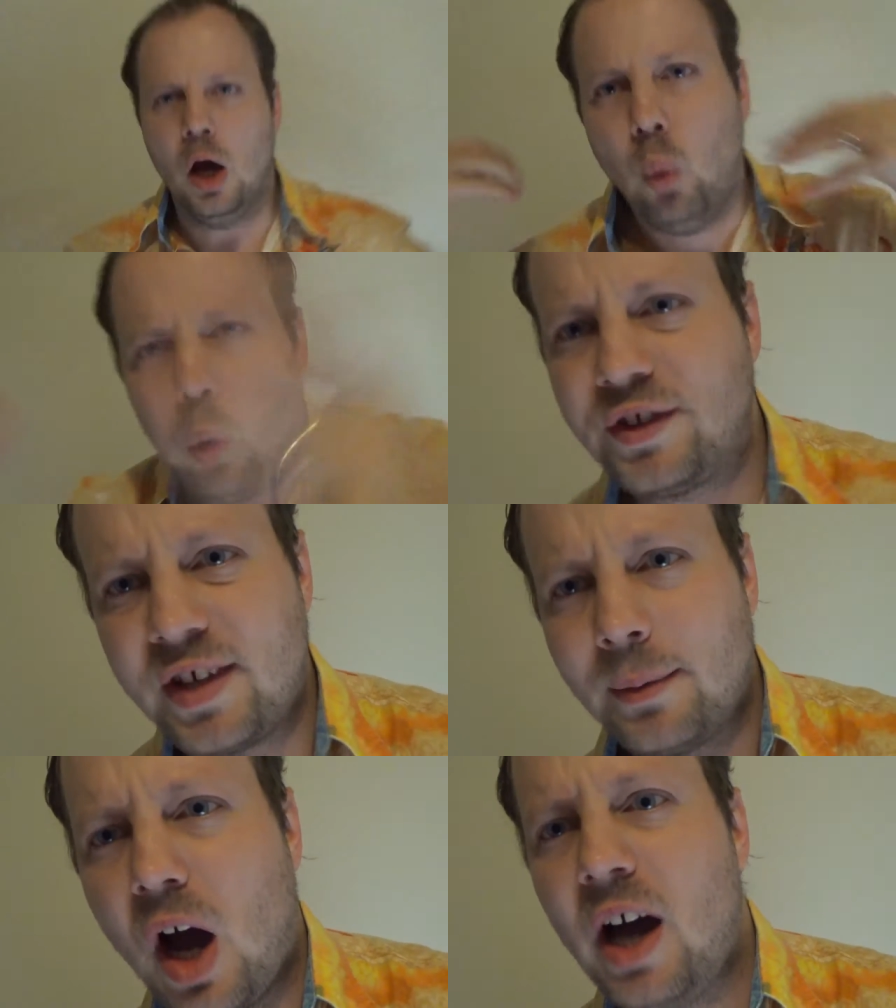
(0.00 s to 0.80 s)

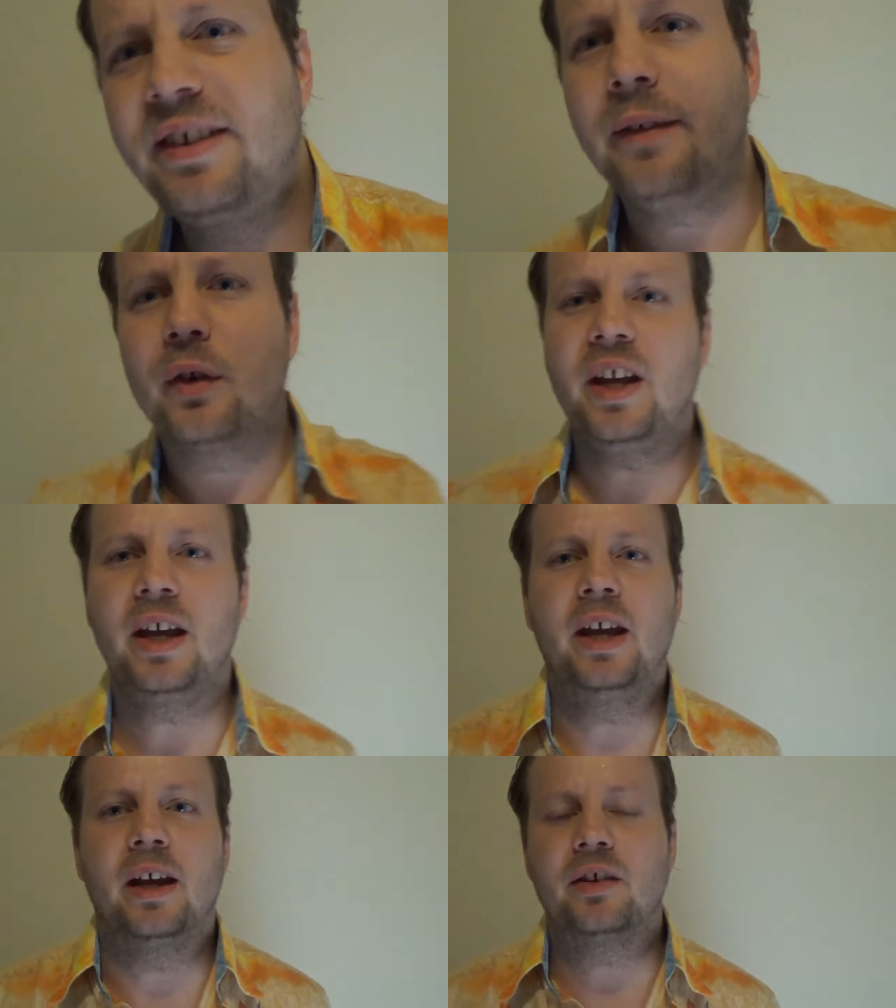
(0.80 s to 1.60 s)
What's up guys,
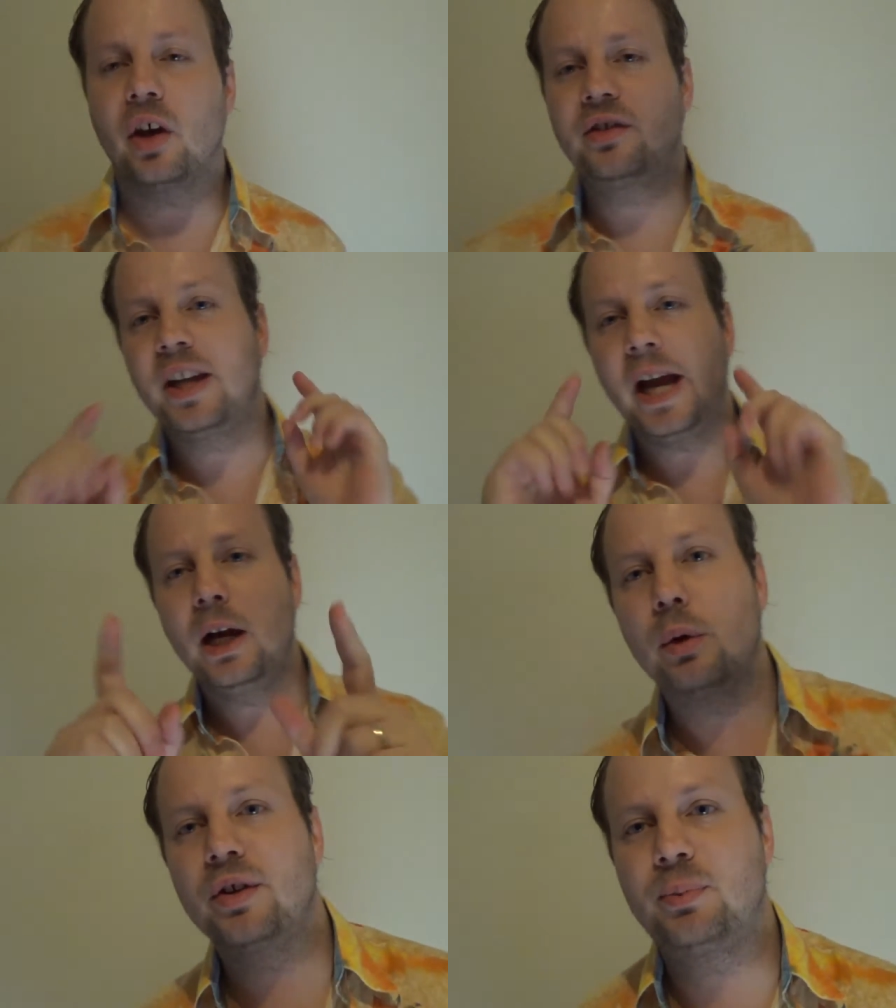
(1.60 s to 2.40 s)
Evildea here. So today
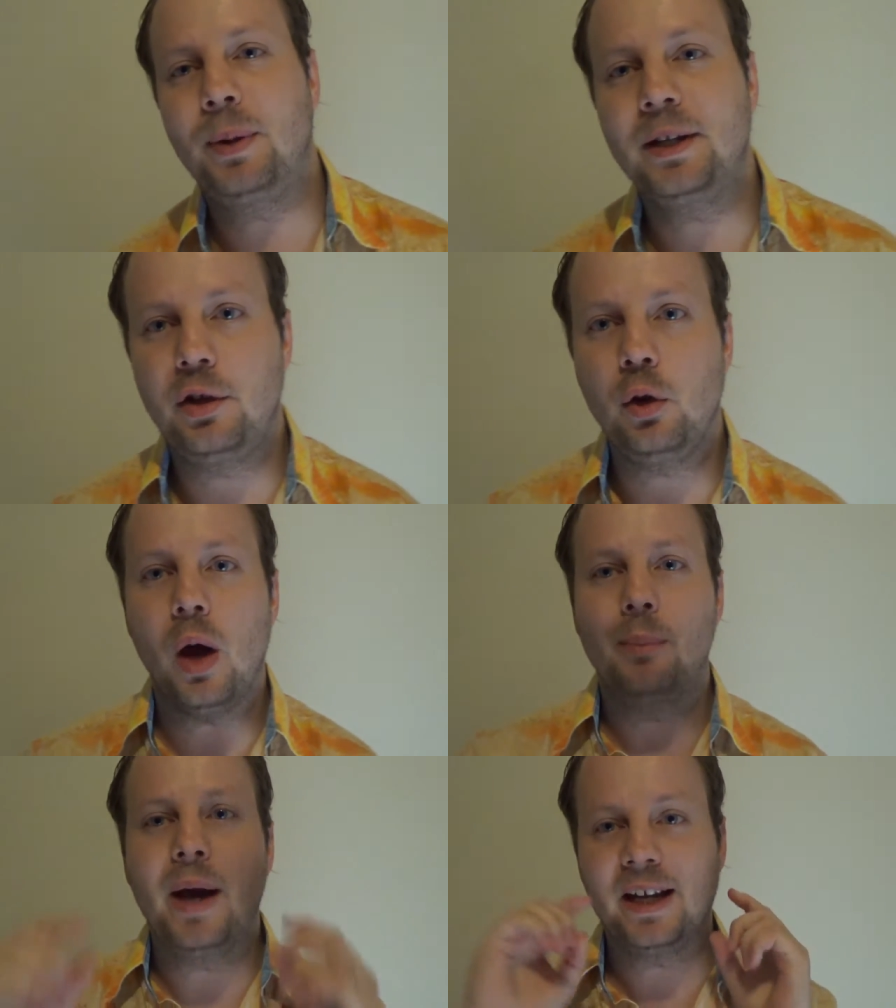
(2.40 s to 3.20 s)
I want to speak to
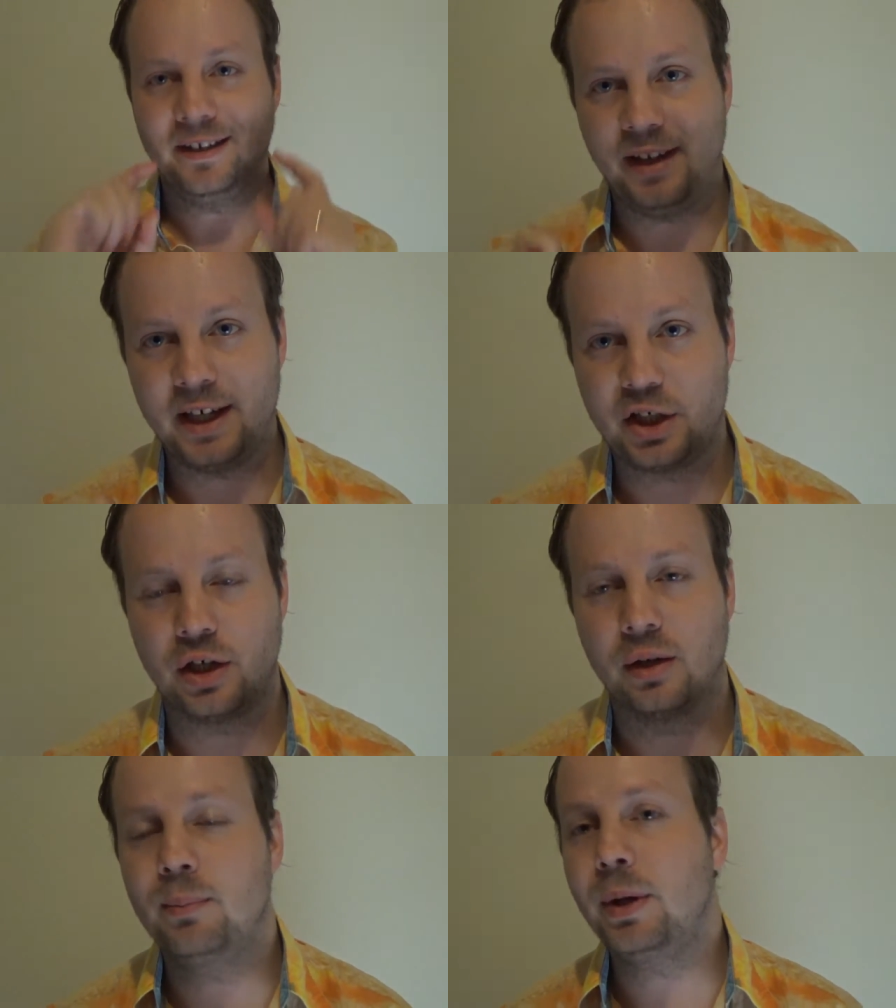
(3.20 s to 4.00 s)
you about
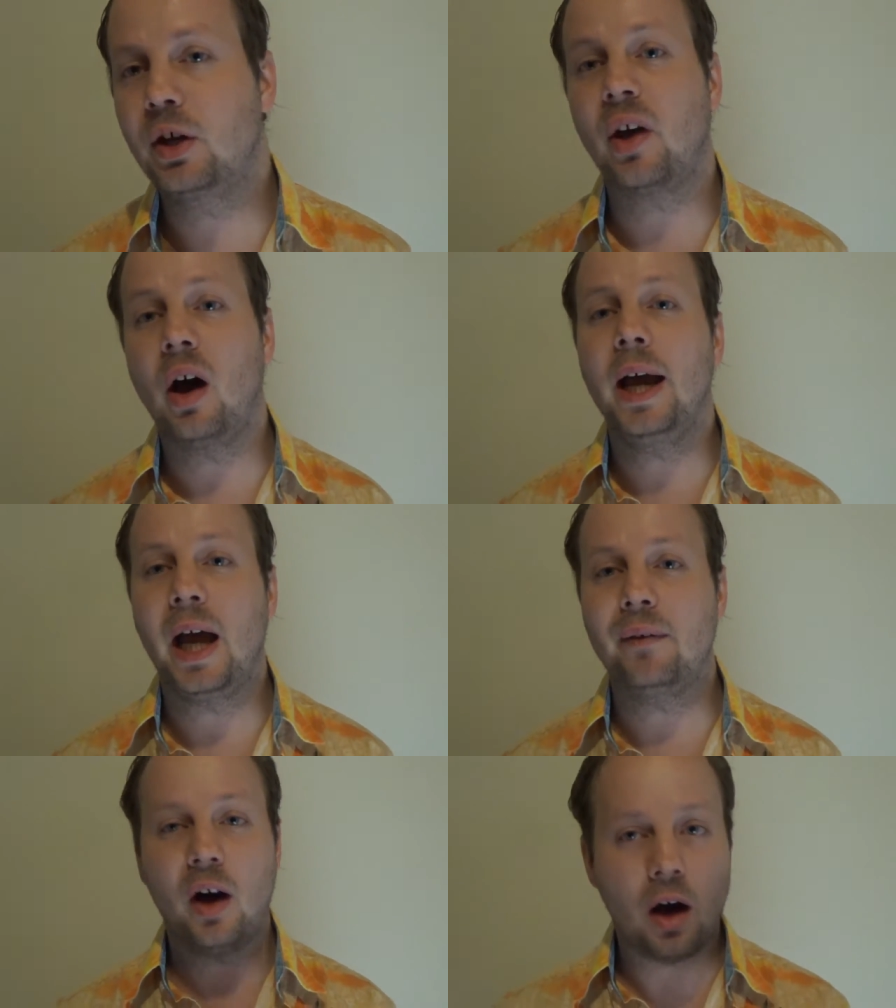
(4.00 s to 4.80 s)
addiction because I
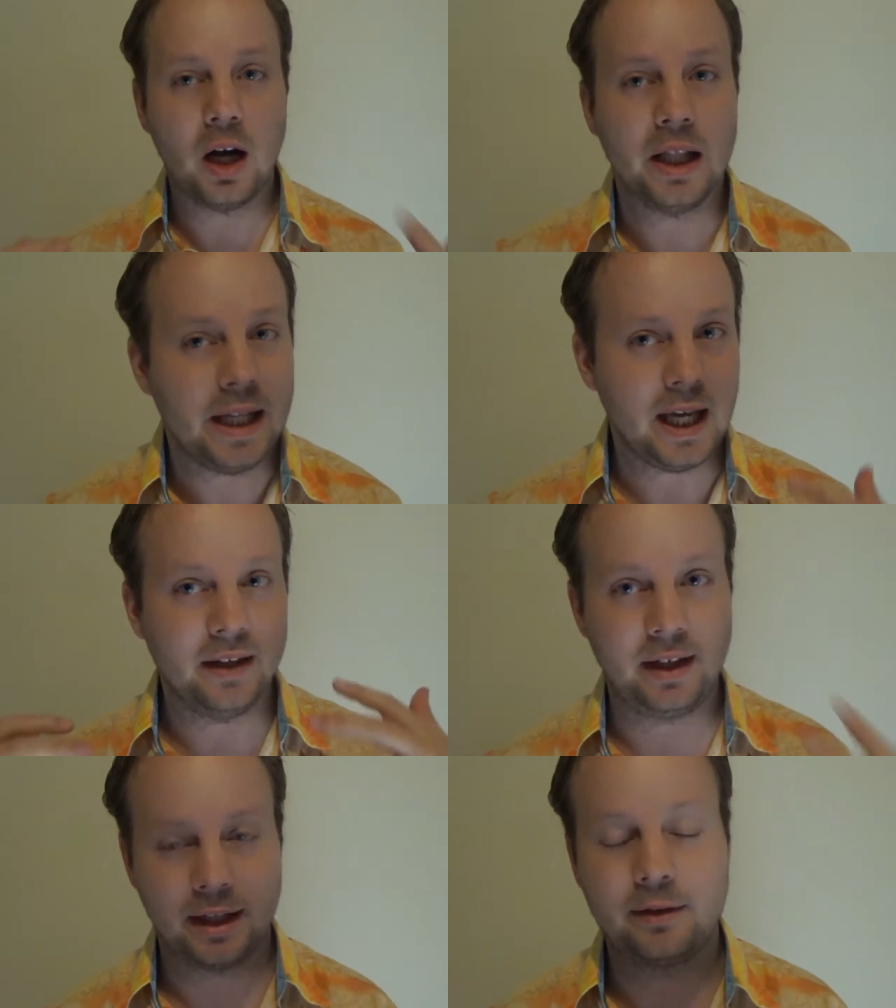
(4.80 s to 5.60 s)
have a highly
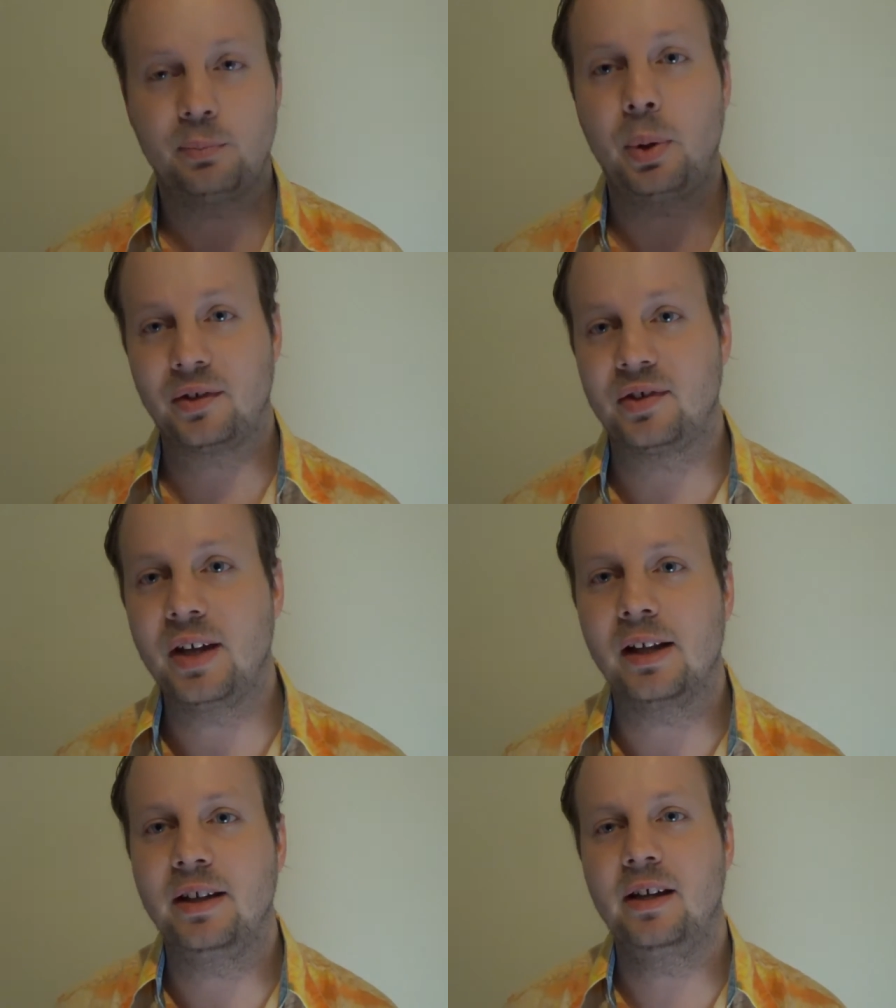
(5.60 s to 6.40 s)
addictive
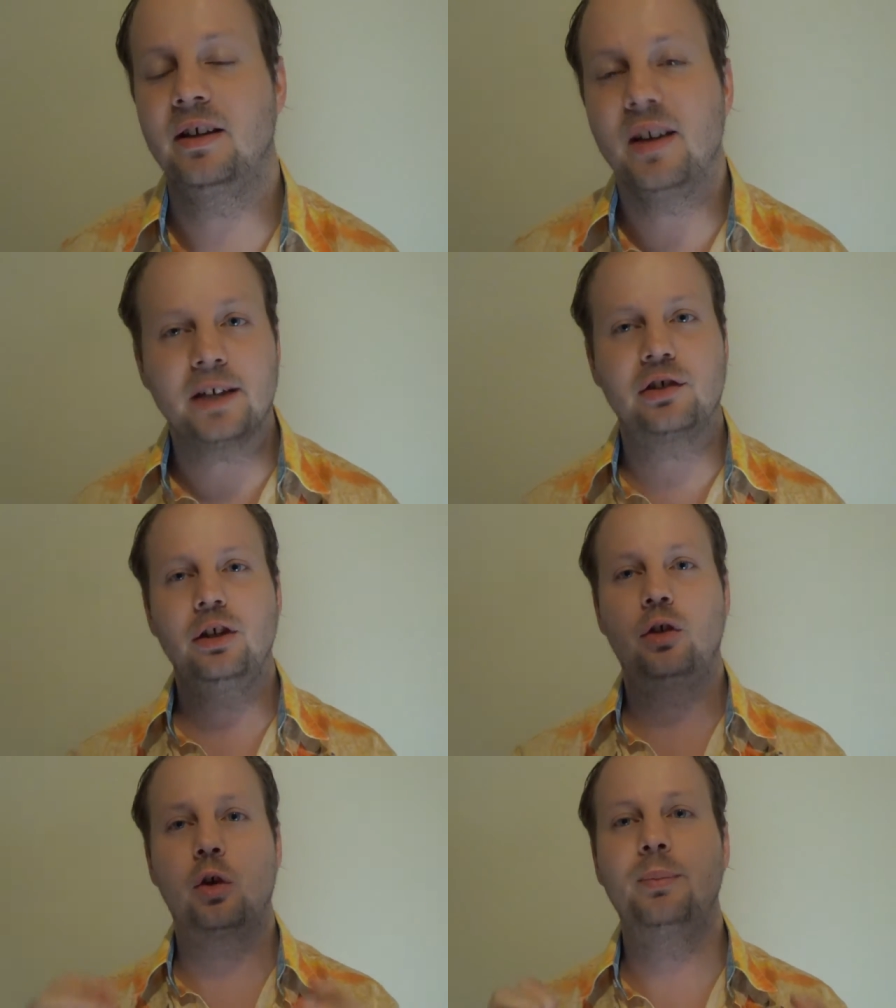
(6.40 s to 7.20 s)
personality and it
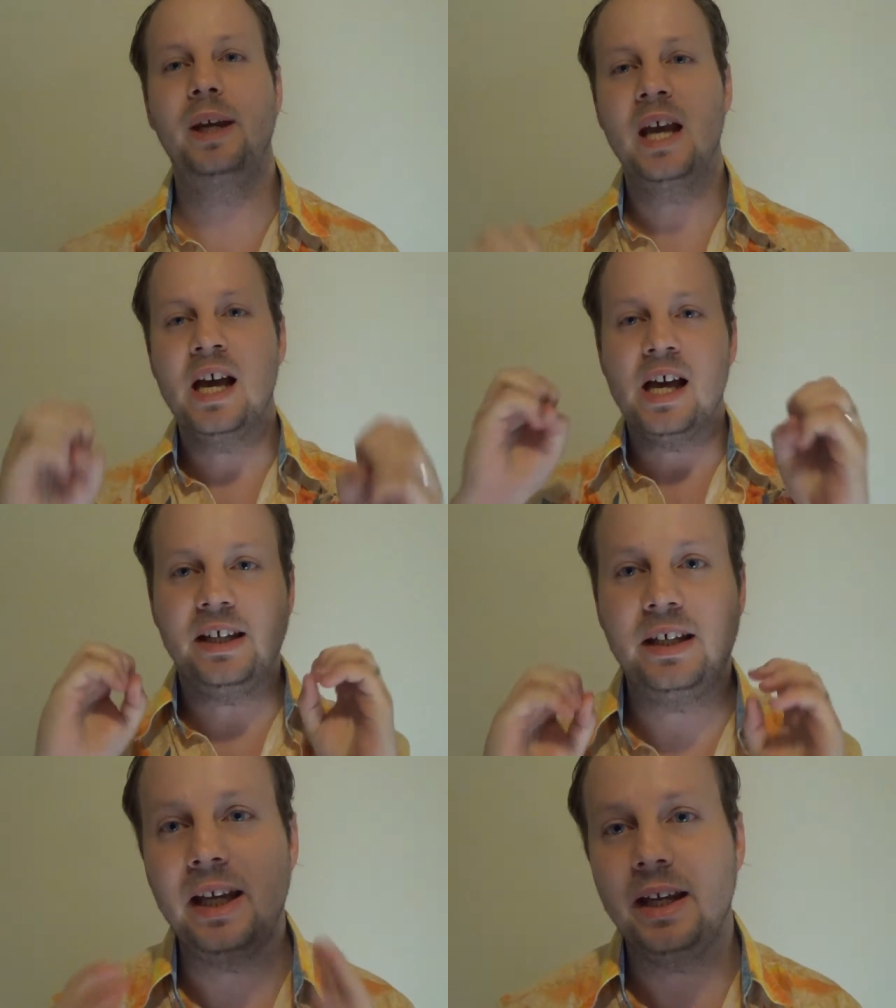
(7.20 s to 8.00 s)
actually took me
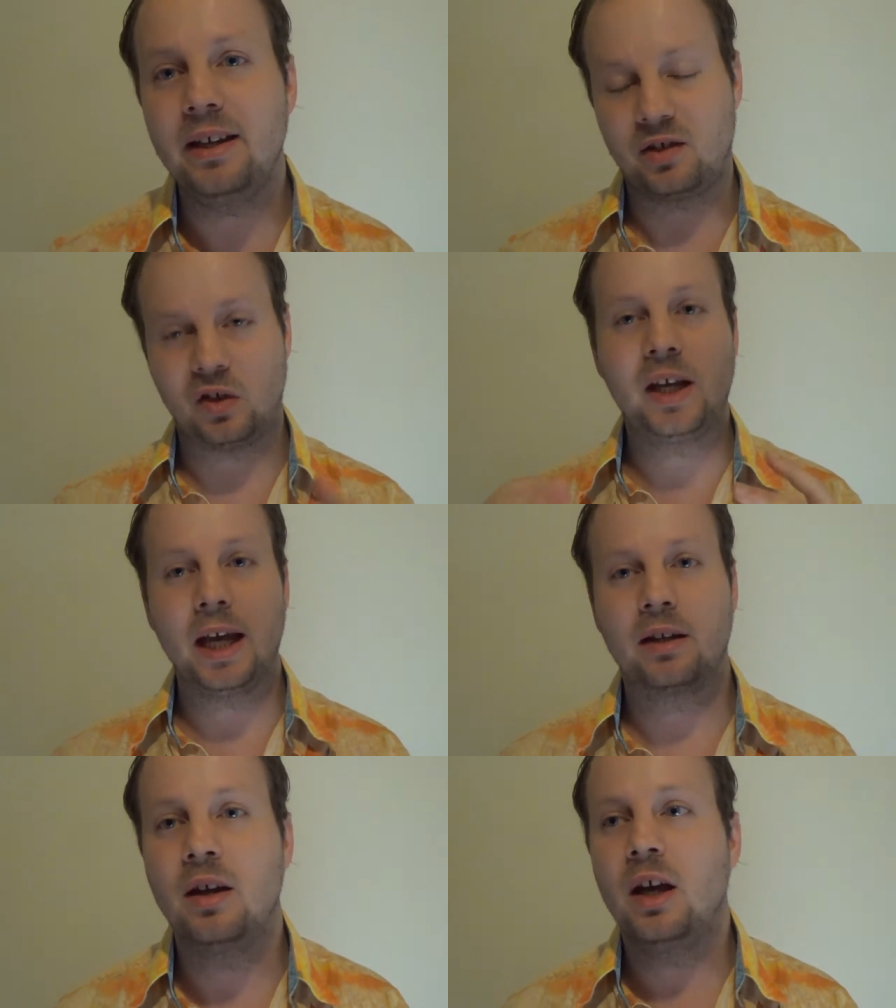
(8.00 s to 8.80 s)
years to get